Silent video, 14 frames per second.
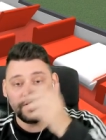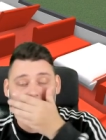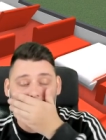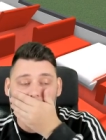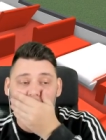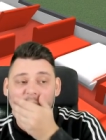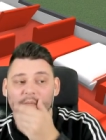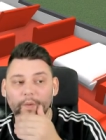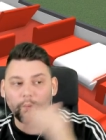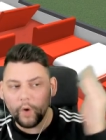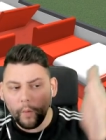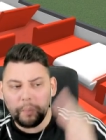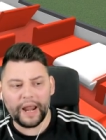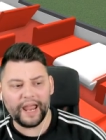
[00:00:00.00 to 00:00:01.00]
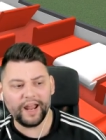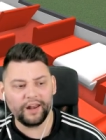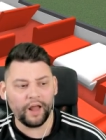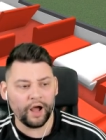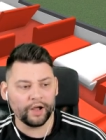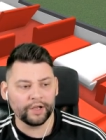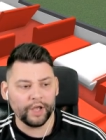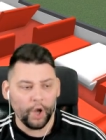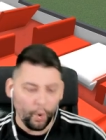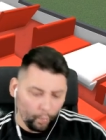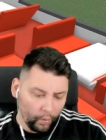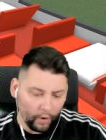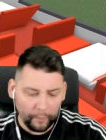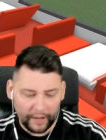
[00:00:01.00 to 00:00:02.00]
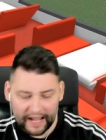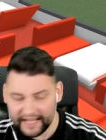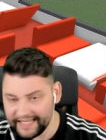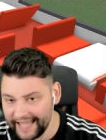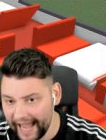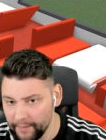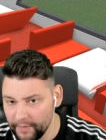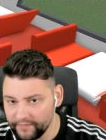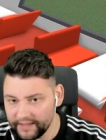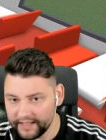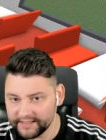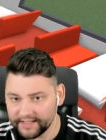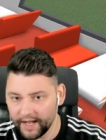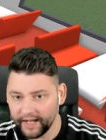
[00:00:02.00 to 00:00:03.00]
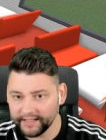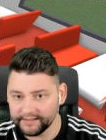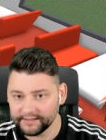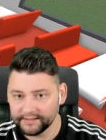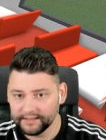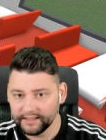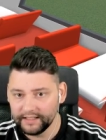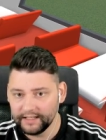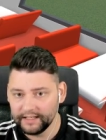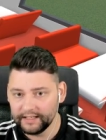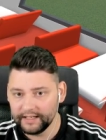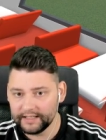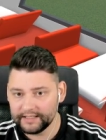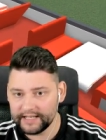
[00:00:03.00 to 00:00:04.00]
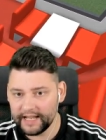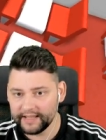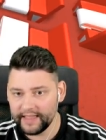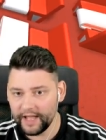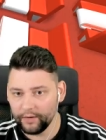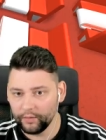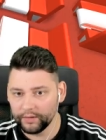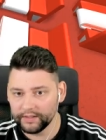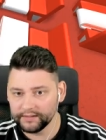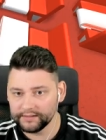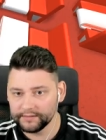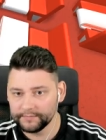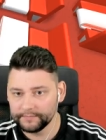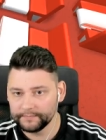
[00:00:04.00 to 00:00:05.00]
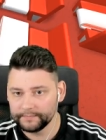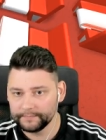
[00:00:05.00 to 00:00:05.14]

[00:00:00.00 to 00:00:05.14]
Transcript: Right. We'll play along. We'll play game with these guys. Let's take their orders.